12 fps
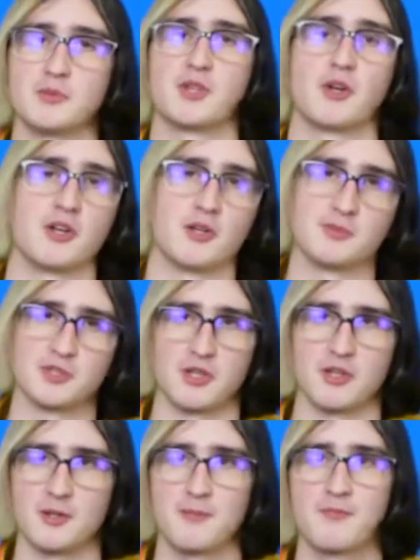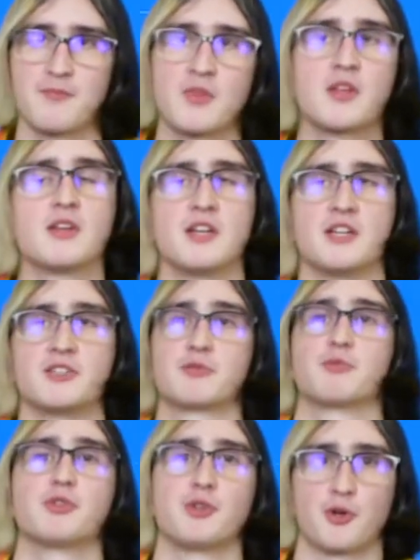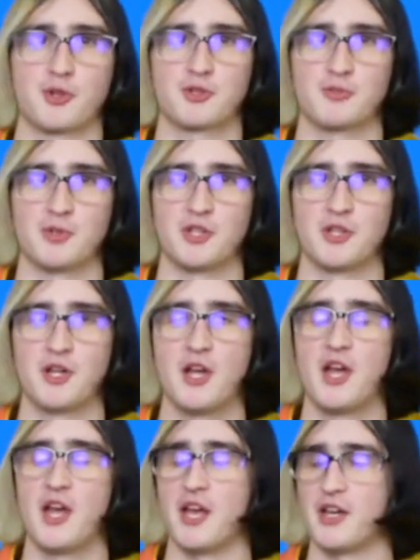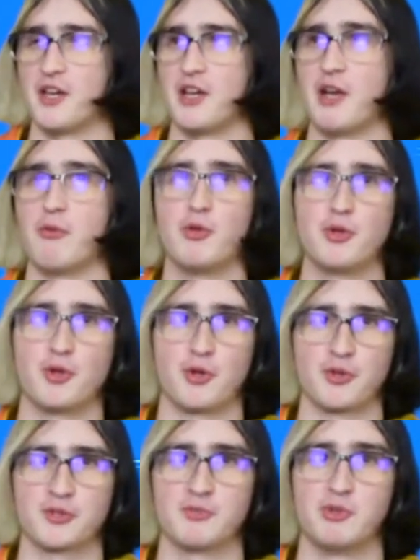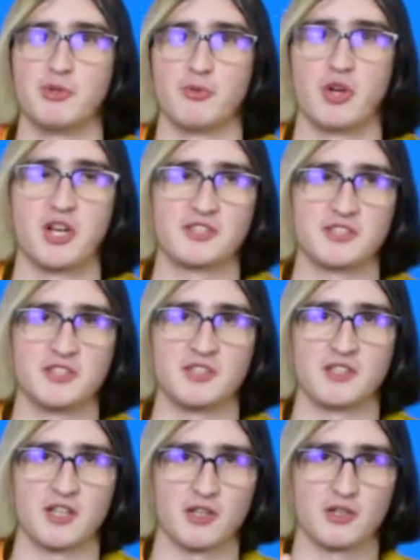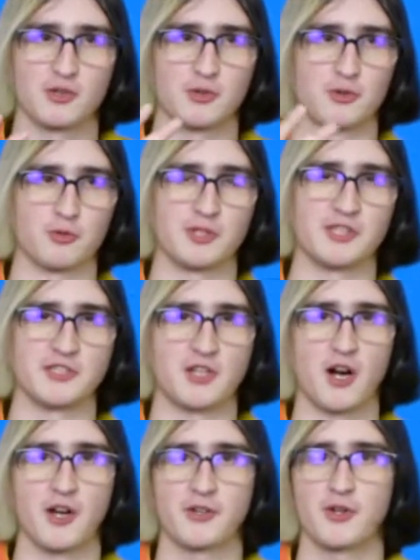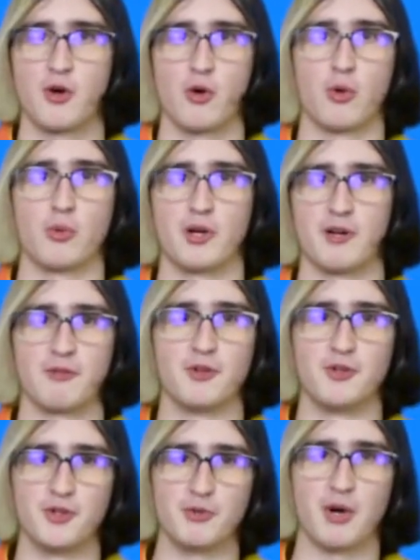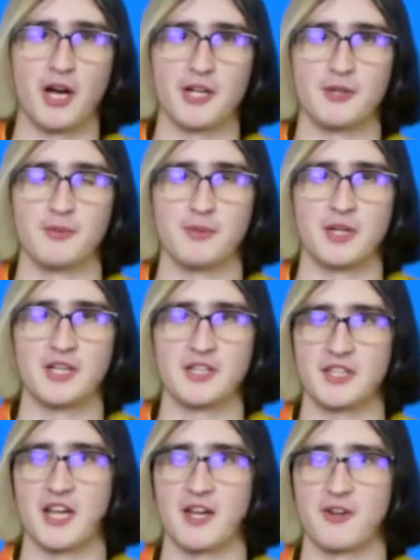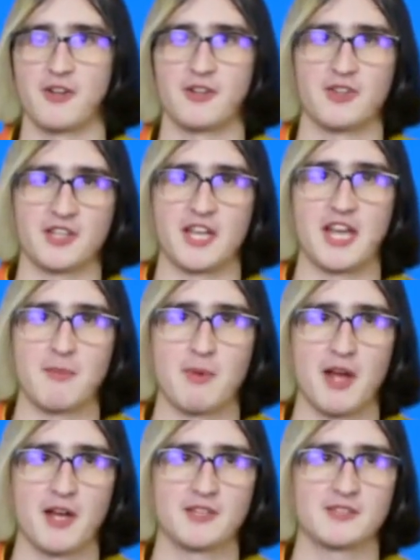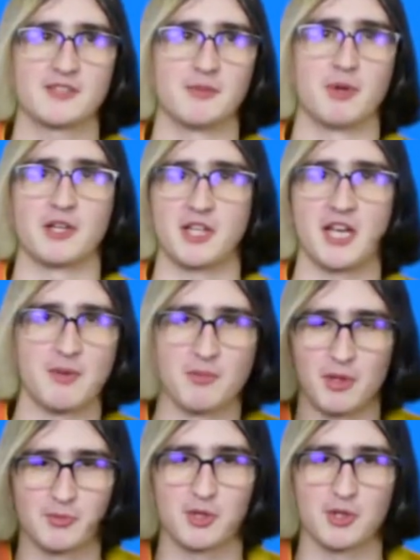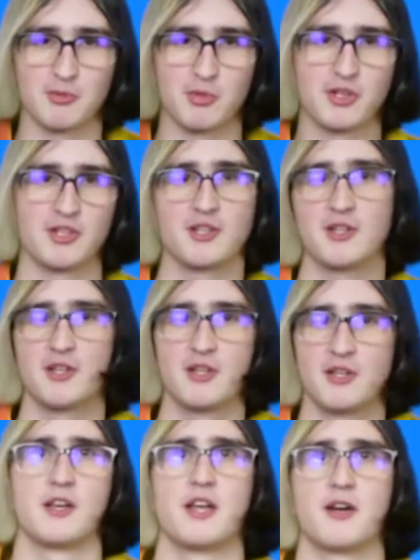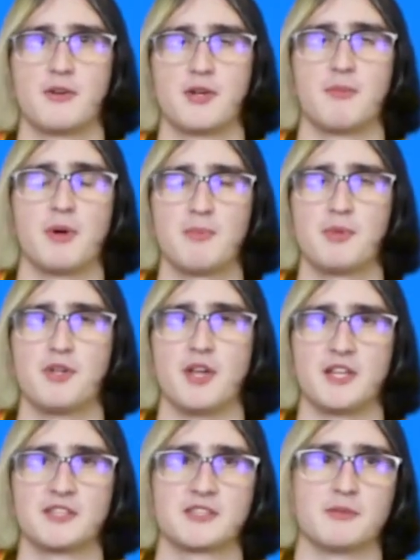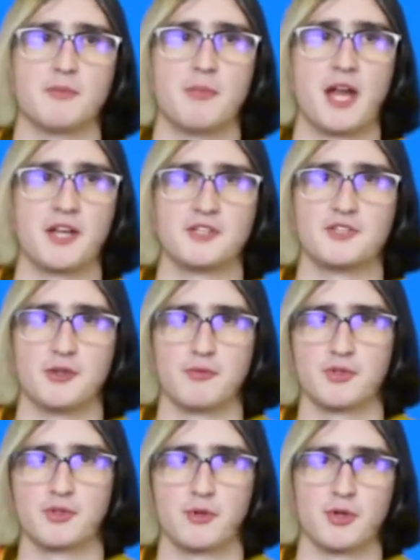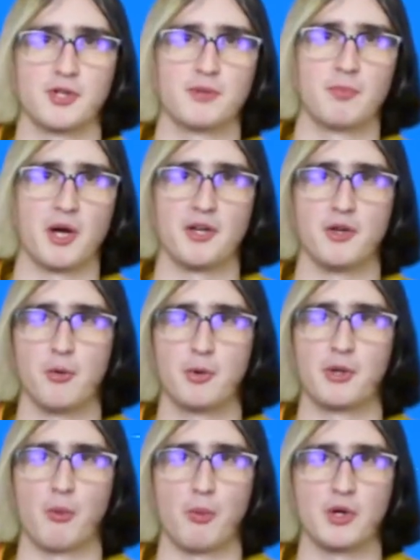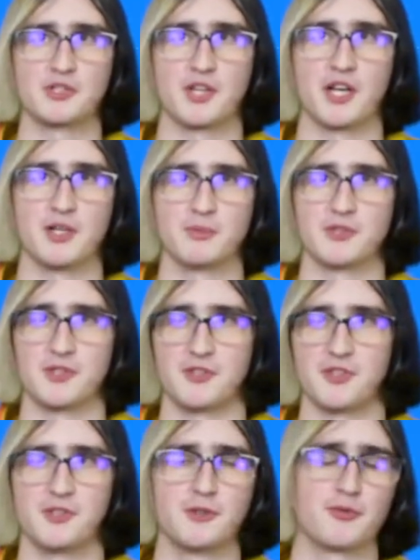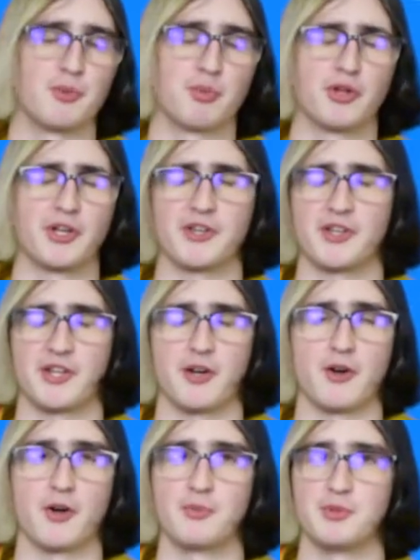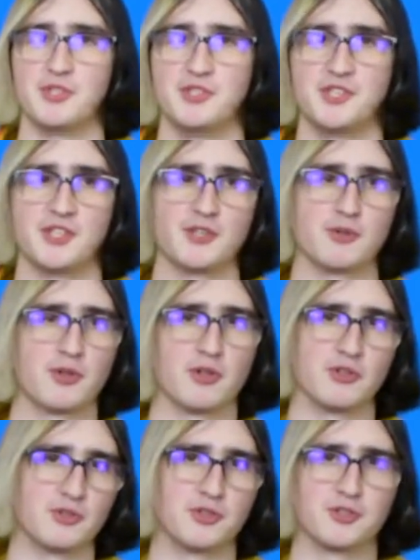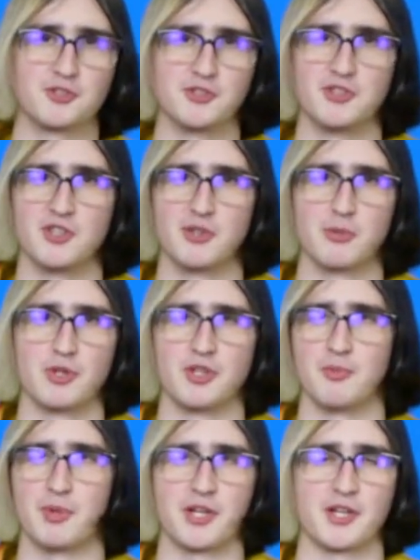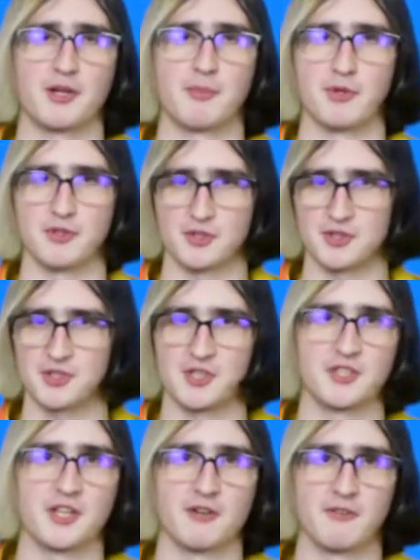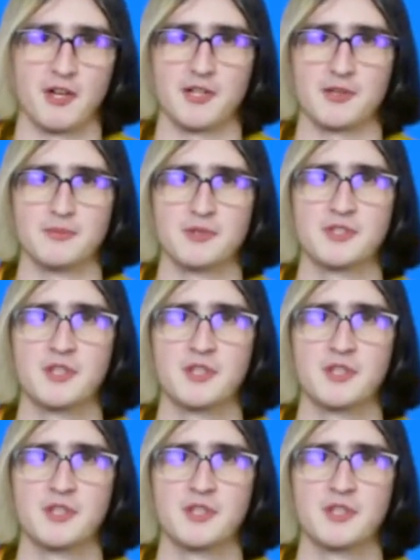sorry. It just really irks me. And it really irks me when I see a little green dot or whatever new item indicator the game has in my game that I'm trying to play. Now, it might be nice to manage your inventory by knowing which items are new if you're playing like an RPG or a looter shooter where you're picking up a shit ton of items.